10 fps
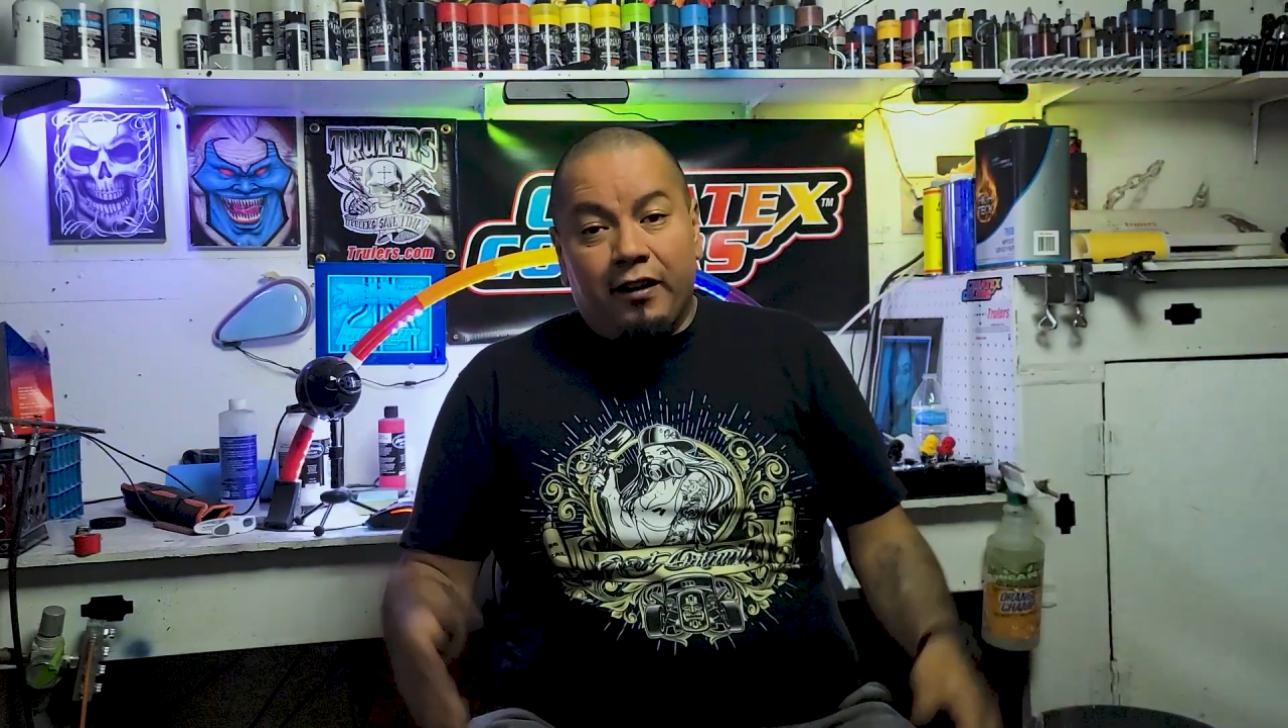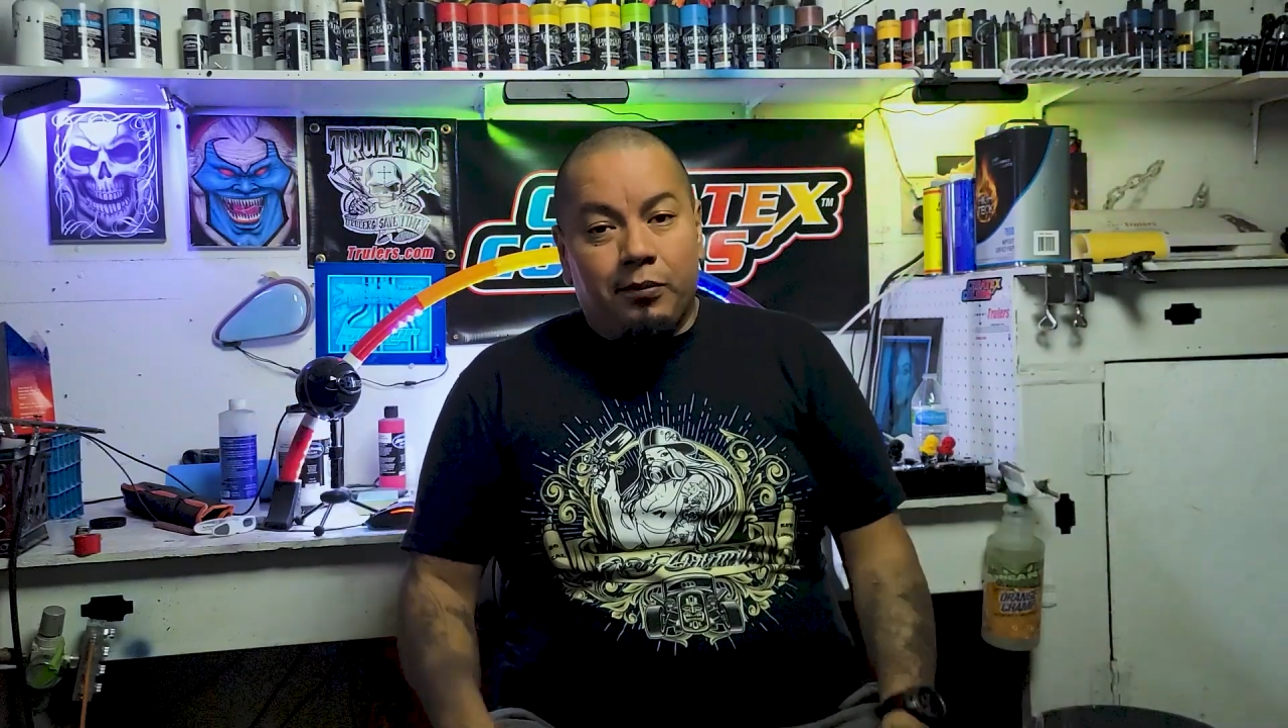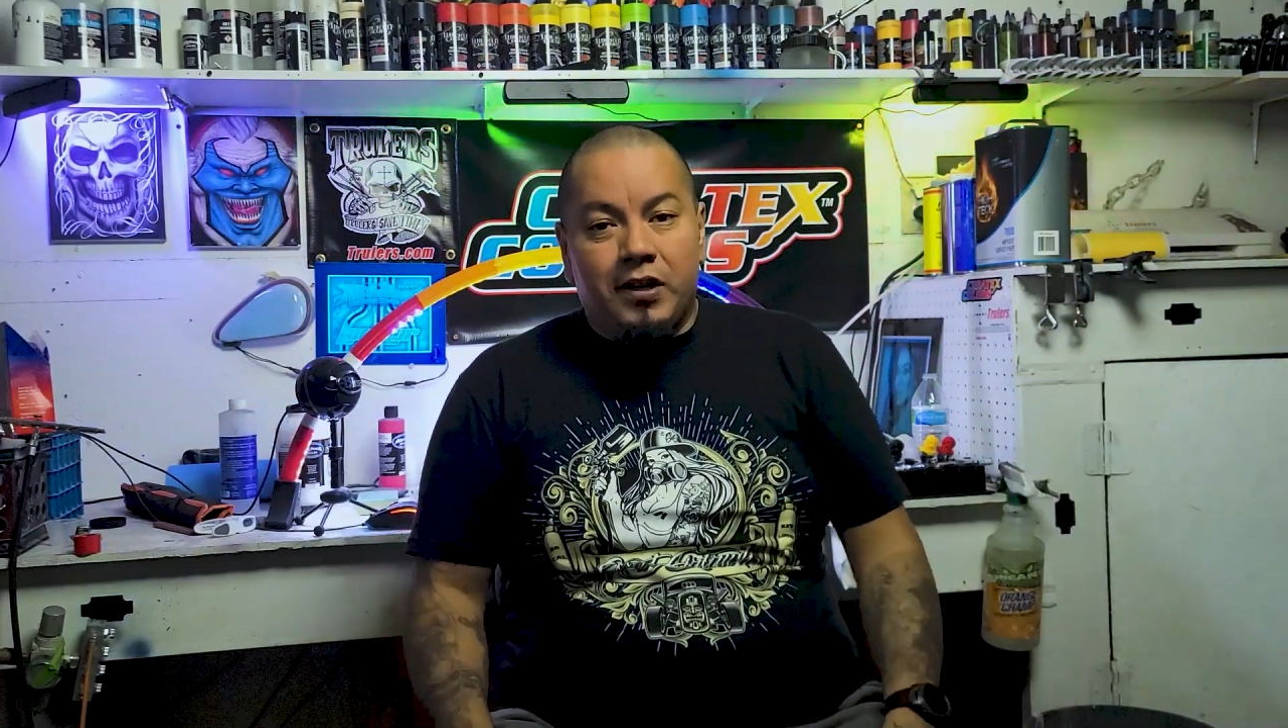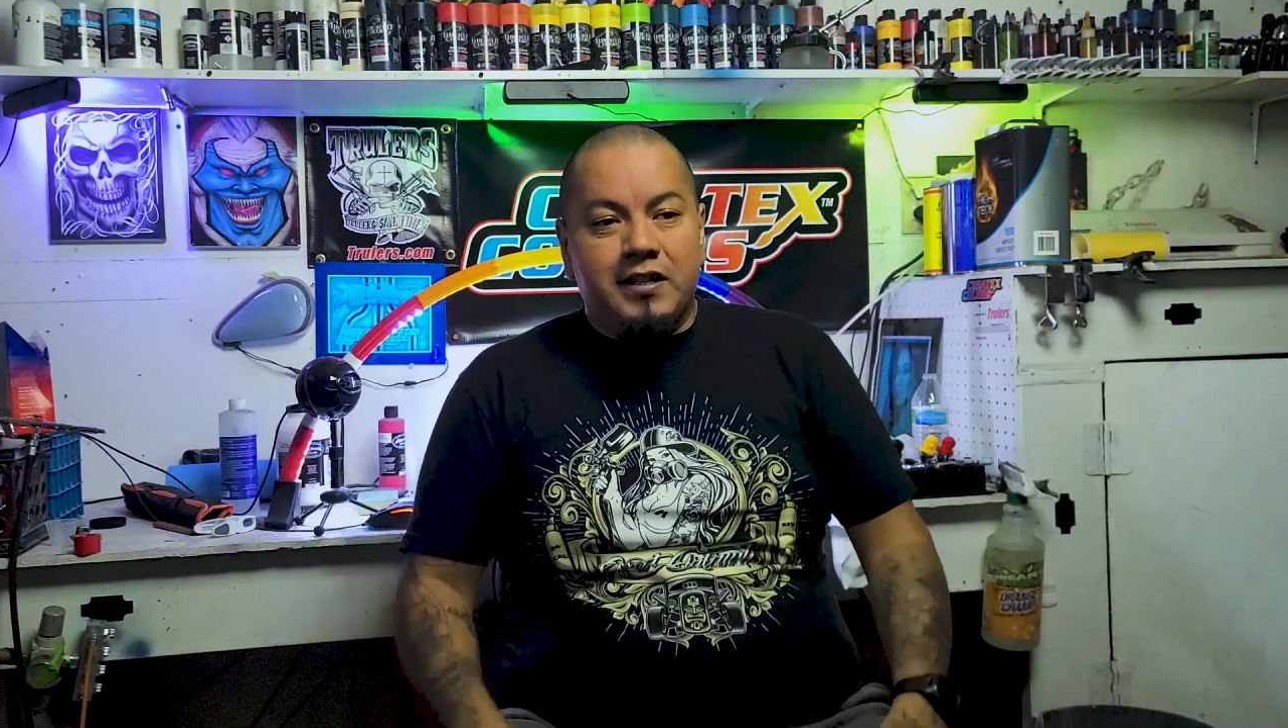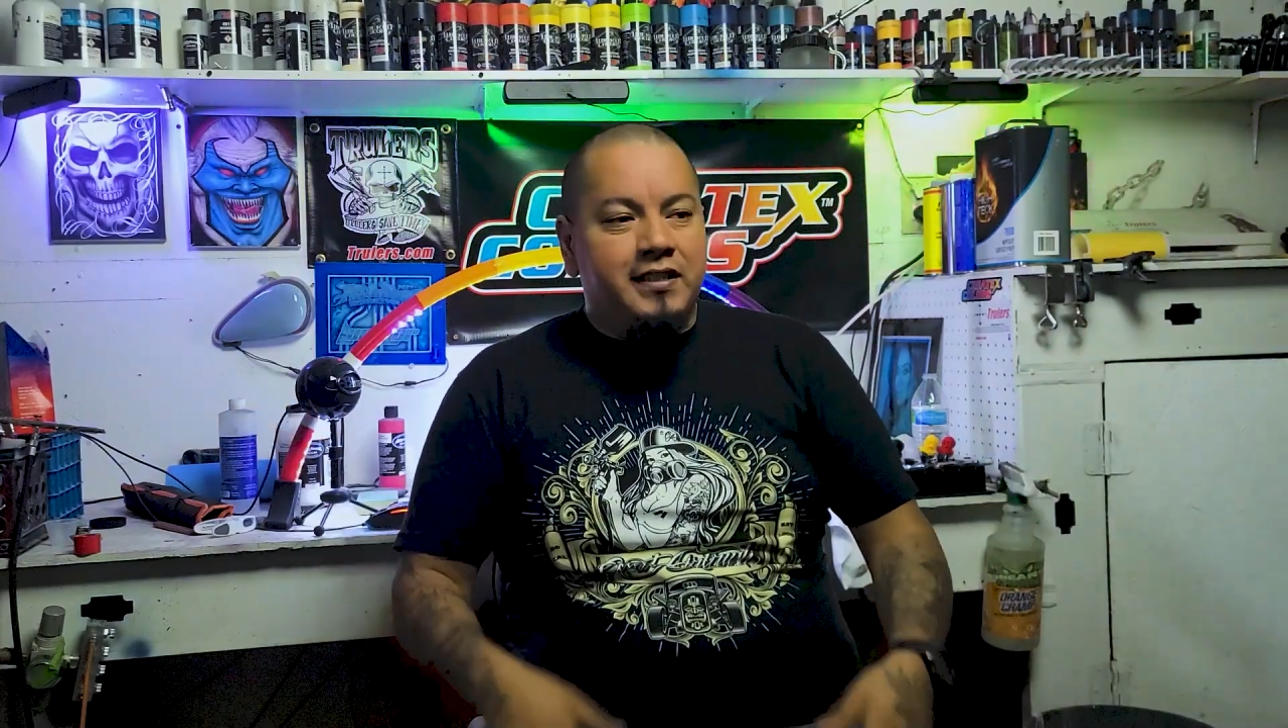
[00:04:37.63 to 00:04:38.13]

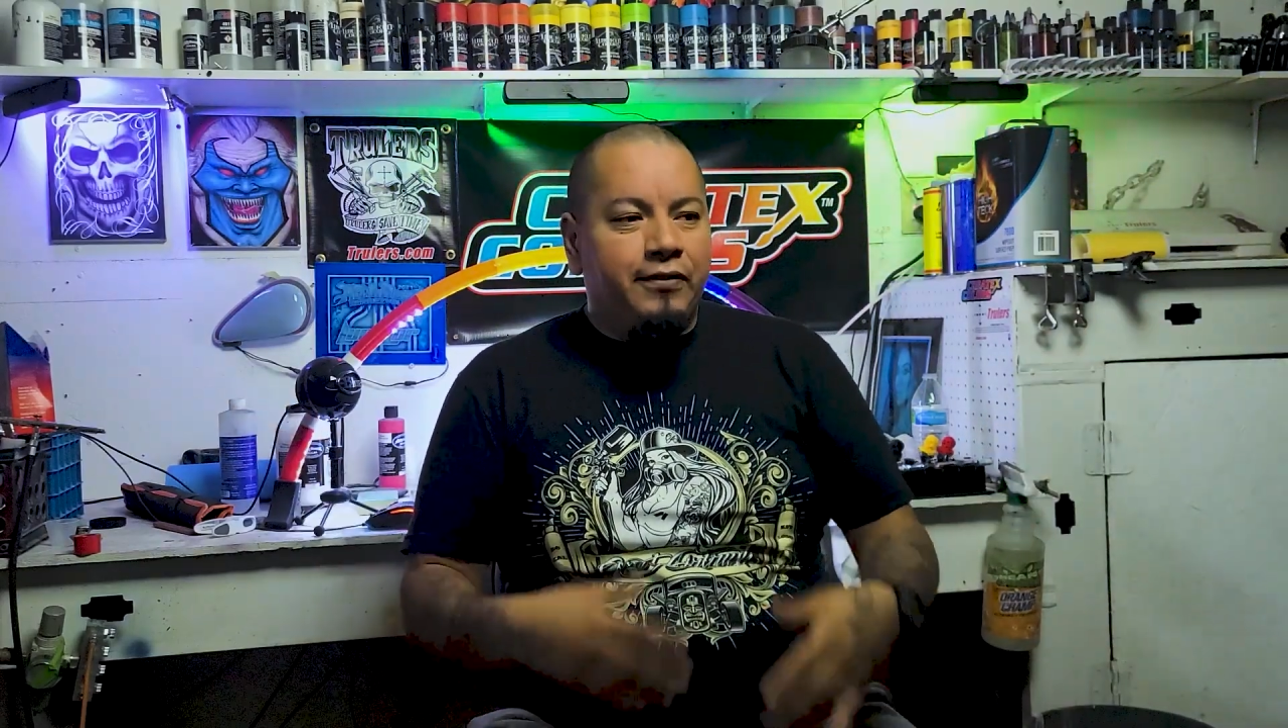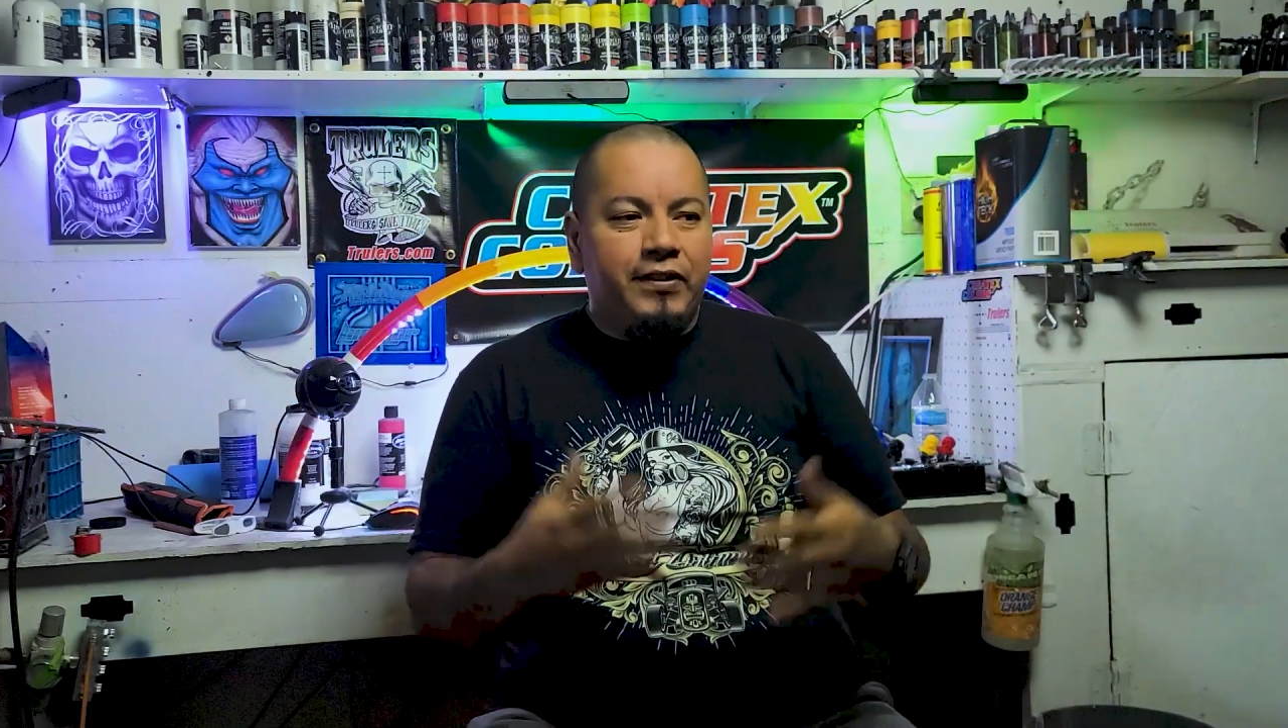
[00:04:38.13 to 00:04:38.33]
airbrushes.